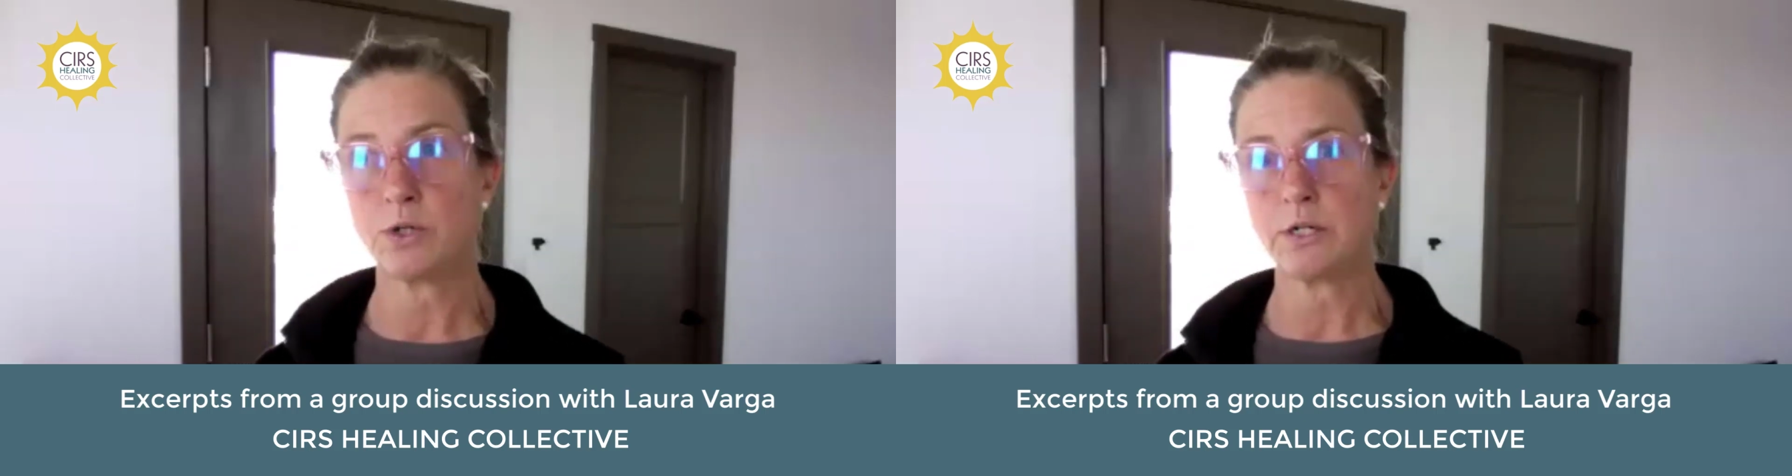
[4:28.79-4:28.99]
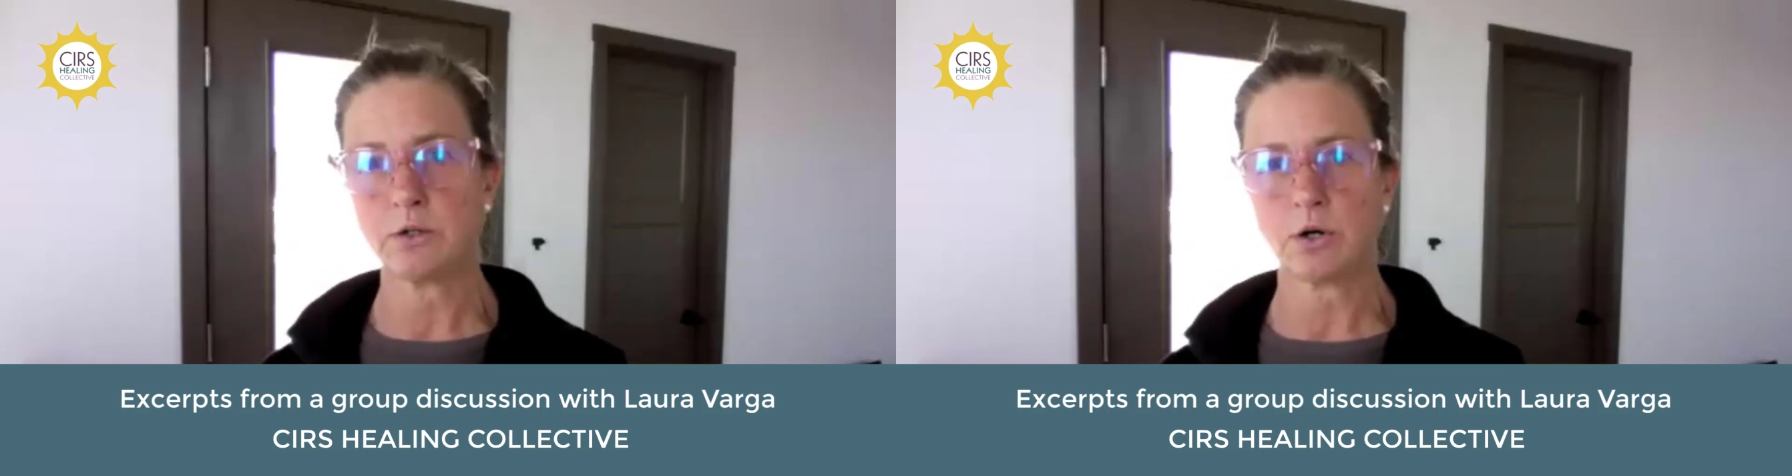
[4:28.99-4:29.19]

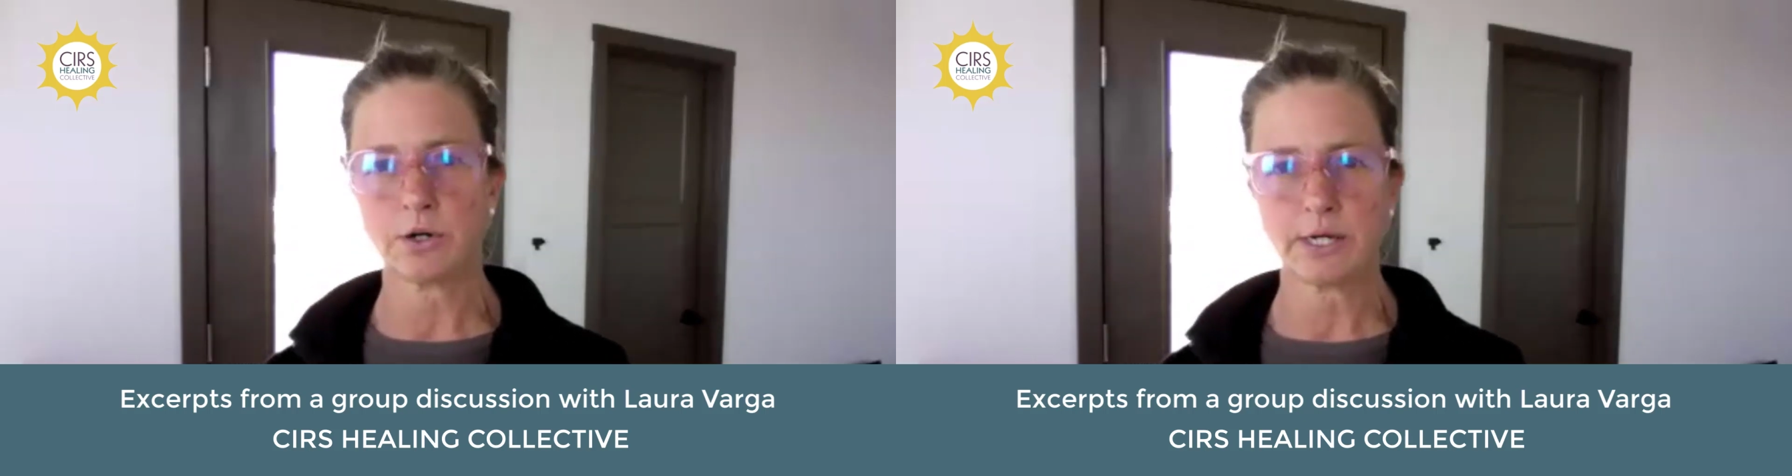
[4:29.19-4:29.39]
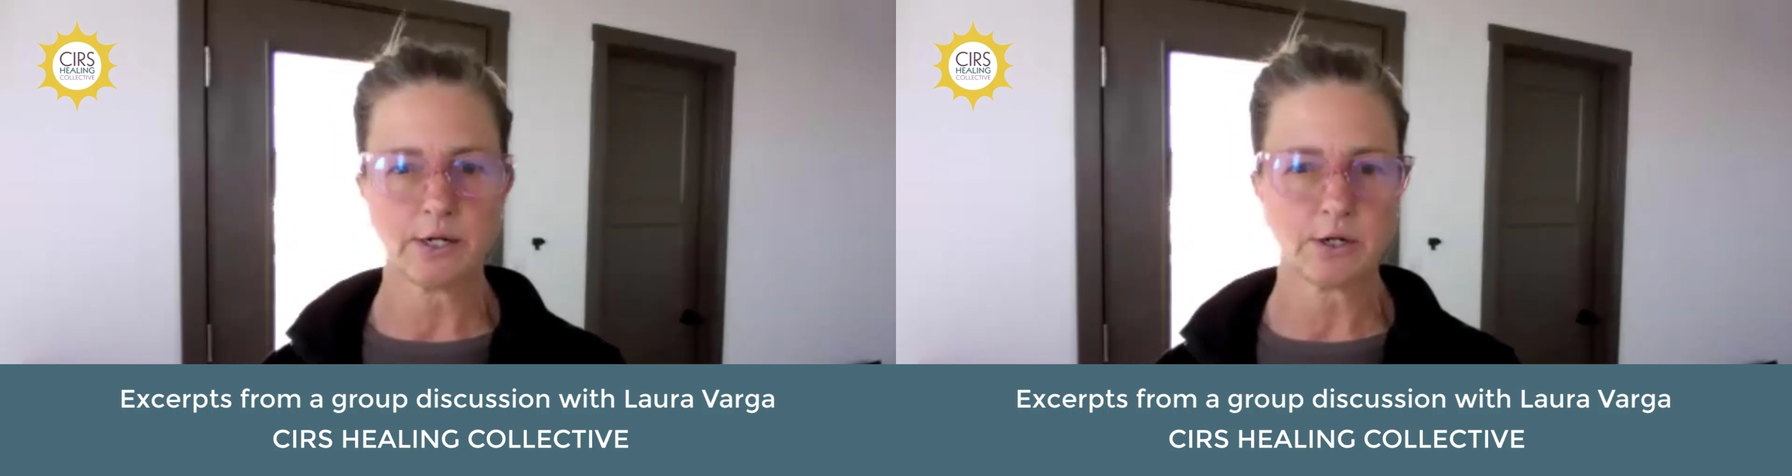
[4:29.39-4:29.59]
deer
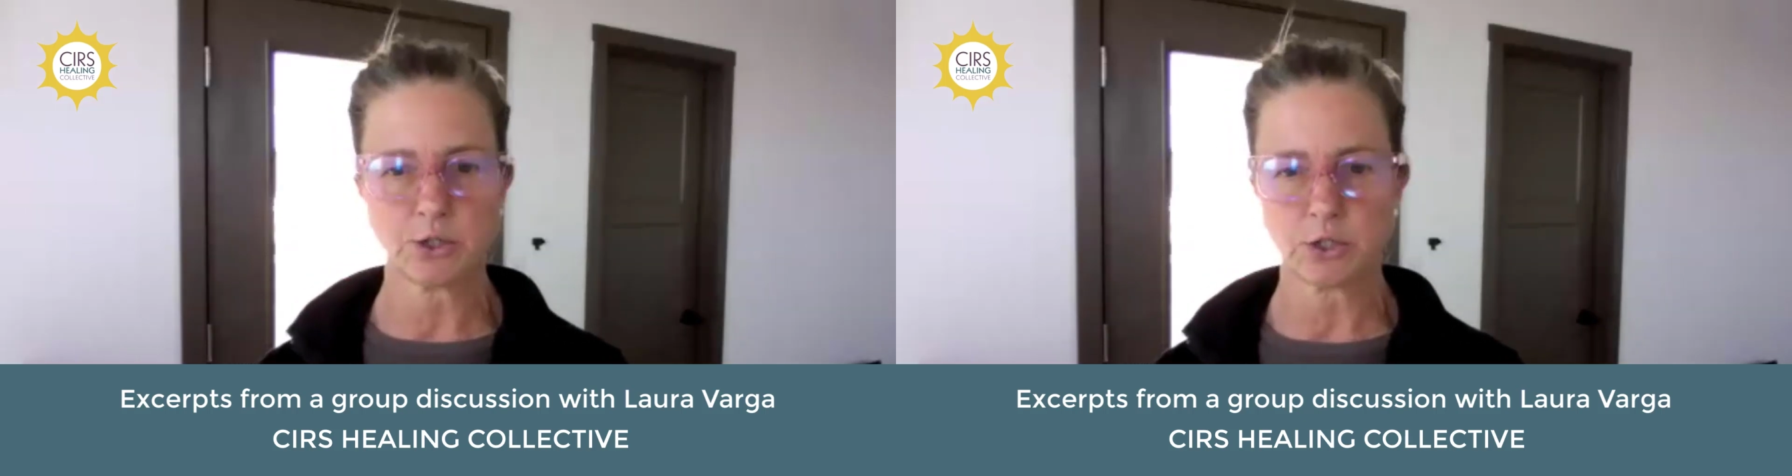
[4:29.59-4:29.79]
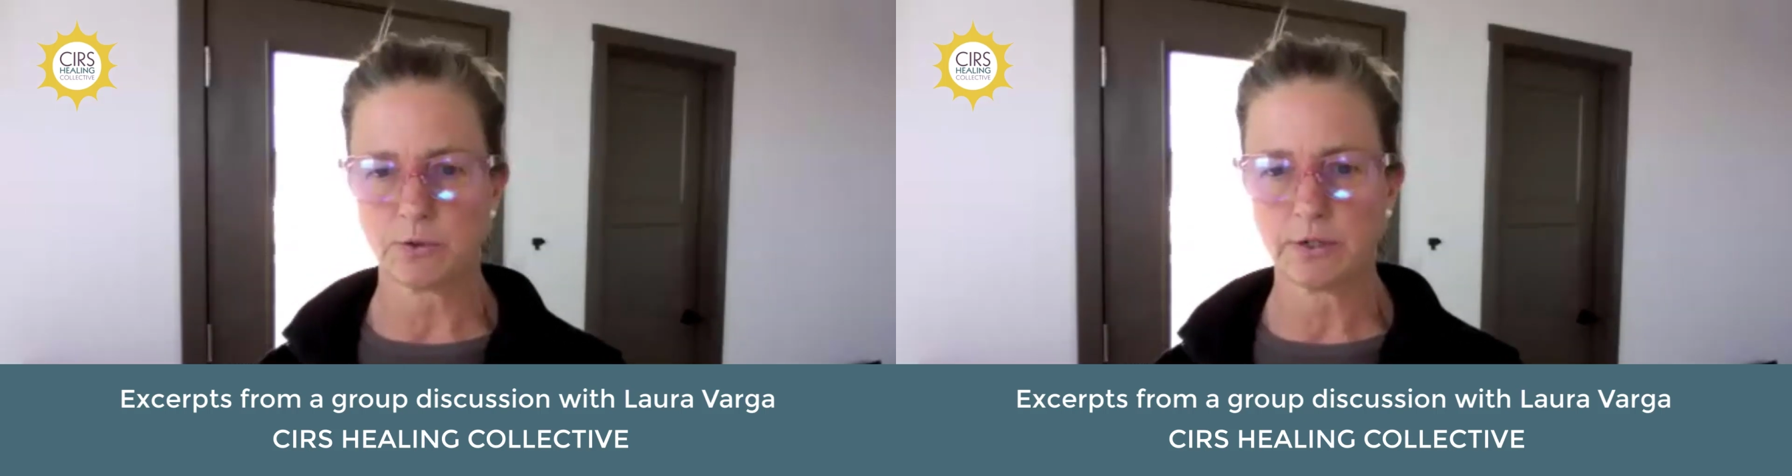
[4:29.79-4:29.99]
are here, so,